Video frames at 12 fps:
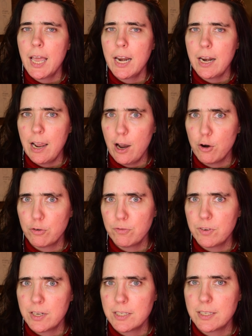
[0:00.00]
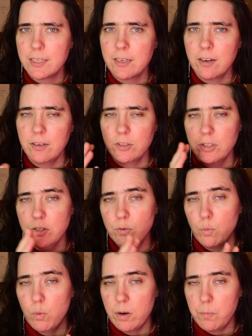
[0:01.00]
an outfit and not
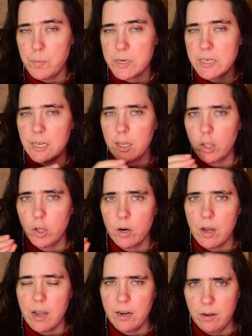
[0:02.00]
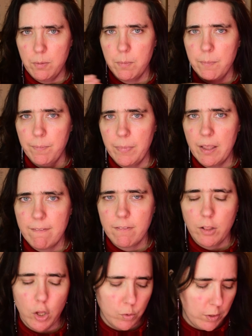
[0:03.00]
just one particular item of
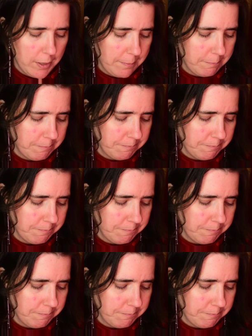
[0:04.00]
clothing.